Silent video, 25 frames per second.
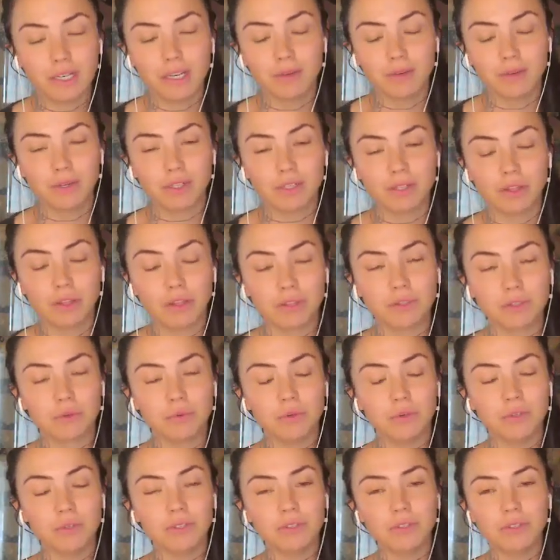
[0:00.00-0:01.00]
I went to law
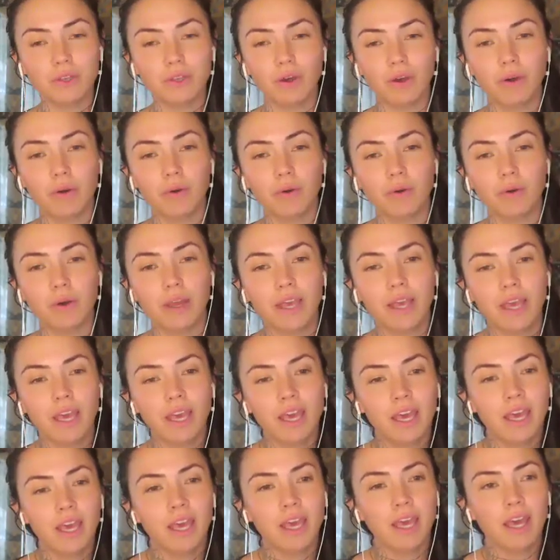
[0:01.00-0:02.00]
school. So
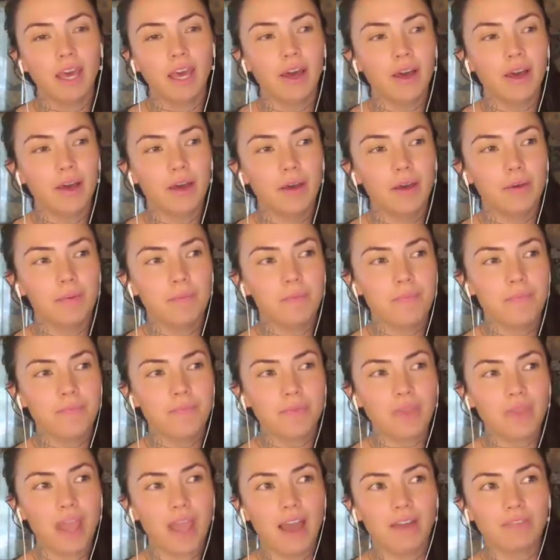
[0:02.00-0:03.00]

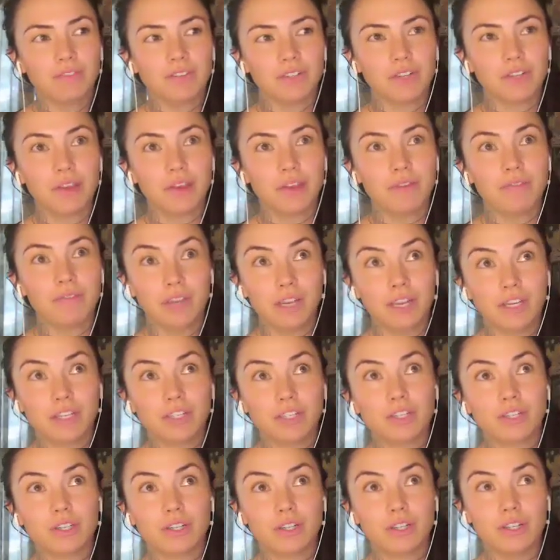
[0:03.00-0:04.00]
after I
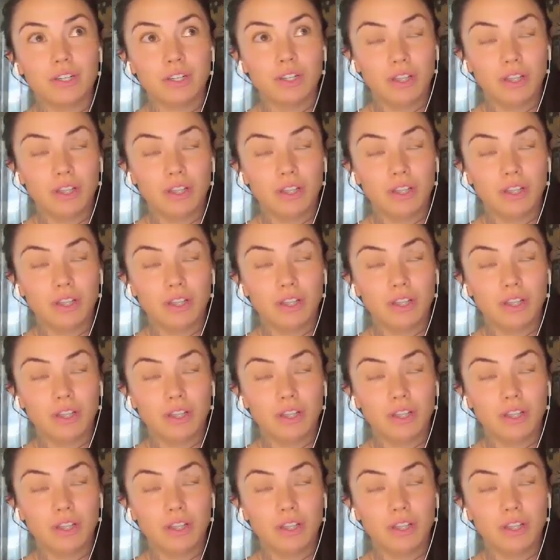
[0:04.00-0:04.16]
finished